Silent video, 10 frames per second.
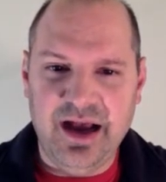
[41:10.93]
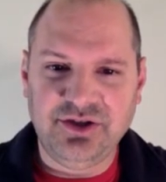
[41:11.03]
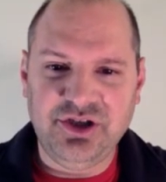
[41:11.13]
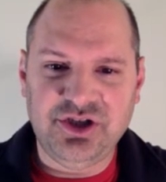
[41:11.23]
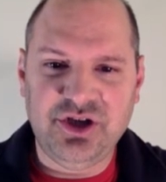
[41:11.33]

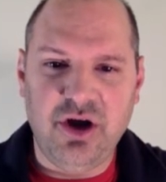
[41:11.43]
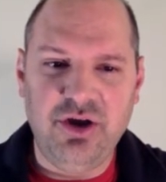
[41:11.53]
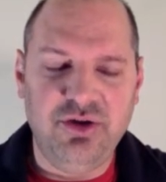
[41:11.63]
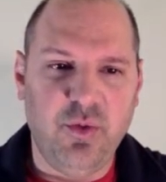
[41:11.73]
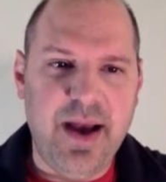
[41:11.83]
just show
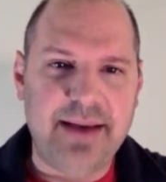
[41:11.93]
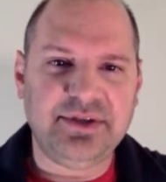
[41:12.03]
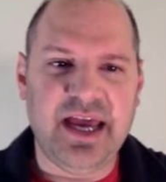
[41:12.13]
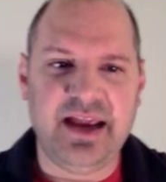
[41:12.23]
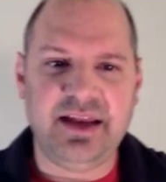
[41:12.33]
you the
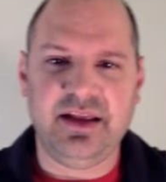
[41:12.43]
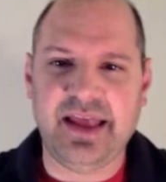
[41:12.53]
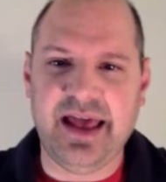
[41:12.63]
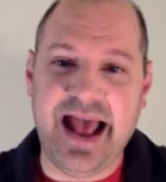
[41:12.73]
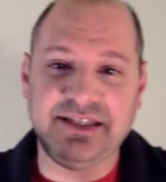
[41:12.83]
website
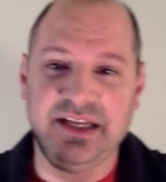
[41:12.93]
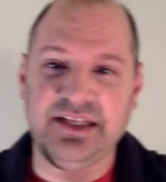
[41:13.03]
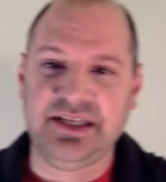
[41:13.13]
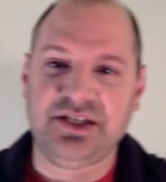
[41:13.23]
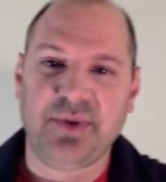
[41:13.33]
that as it
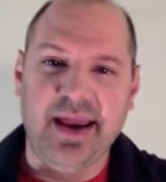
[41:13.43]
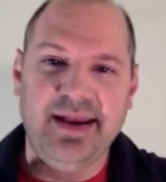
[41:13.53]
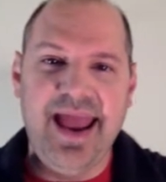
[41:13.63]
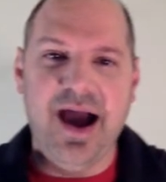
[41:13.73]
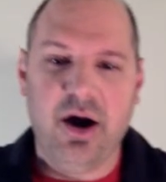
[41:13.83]
exists right
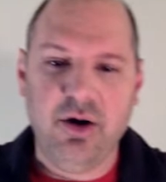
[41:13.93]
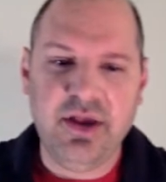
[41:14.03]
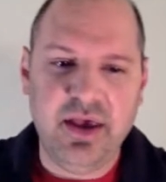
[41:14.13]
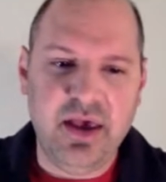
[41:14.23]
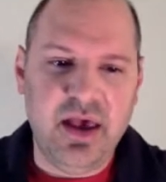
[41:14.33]
now.
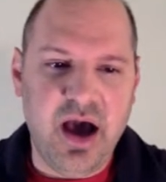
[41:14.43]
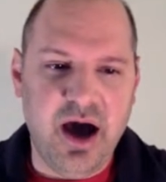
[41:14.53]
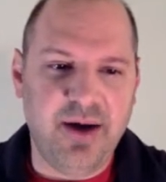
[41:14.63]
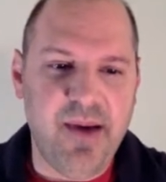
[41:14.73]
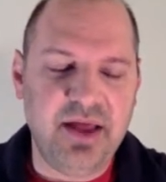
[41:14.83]

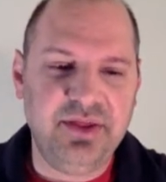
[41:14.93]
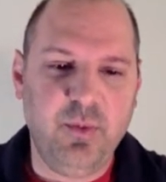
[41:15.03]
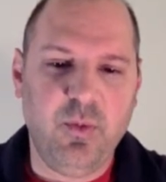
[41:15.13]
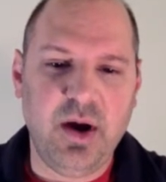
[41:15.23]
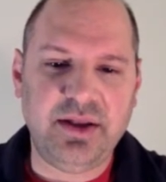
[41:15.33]

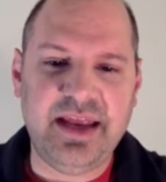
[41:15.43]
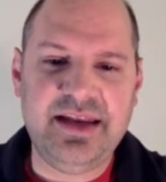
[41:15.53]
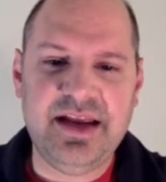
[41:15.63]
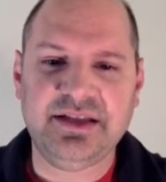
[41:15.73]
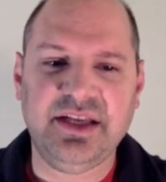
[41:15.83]
What they
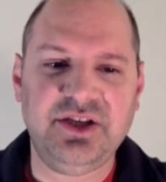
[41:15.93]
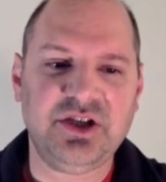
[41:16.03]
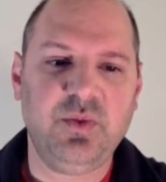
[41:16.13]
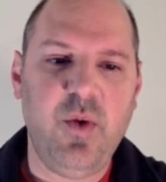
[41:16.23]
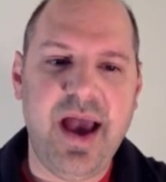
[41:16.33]
did is they
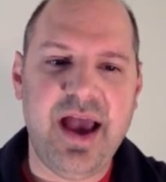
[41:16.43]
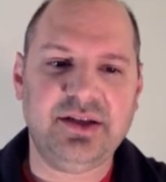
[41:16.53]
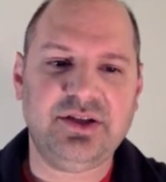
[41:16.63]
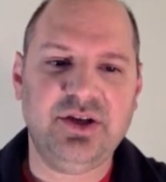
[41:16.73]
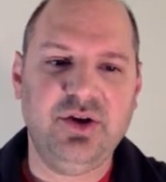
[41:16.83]
just
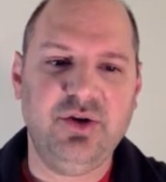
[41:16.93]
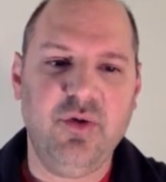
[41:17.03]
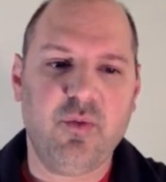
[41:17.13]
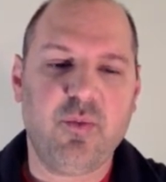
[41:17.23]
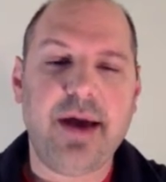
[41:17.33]
went
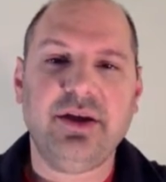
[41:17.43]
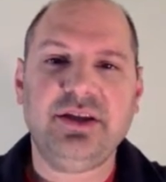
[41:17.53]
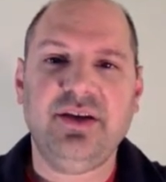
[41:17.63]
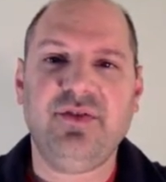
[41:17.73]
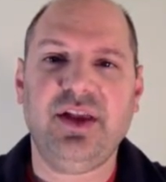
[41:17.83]
to
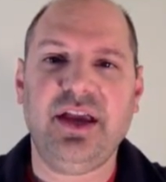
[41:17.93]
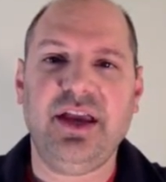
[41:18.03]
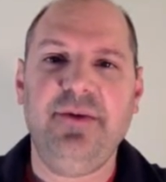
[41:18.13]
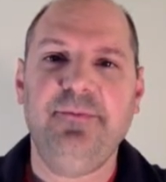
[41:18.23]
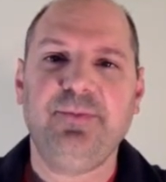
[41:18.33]

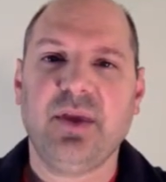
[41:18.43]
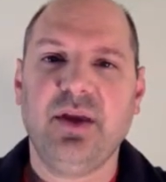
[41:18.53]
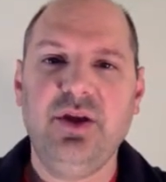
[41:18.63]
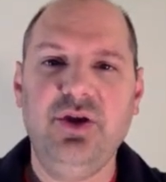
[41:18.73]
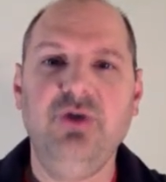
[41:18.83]
relatively
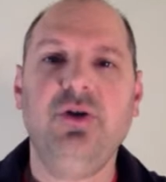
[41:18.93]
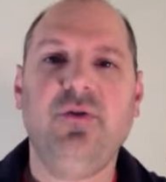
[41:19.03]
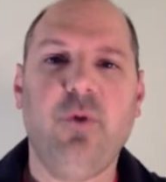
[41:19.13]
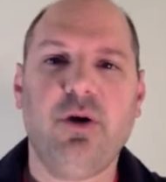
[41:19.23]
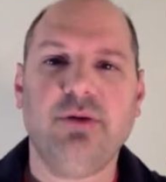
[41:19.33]

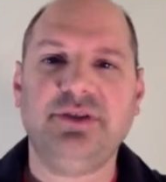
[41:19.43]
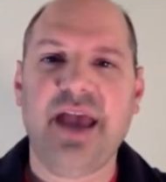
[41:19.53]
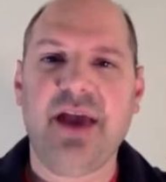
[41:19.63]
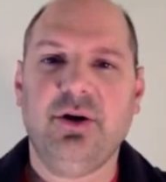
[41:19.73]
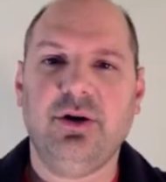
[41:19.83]
uniform
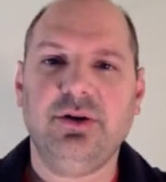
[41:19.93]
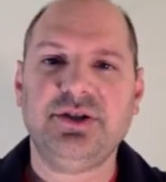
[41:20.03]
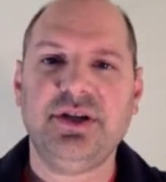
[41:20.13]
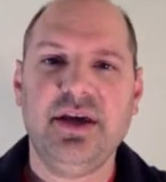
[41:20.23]
channels.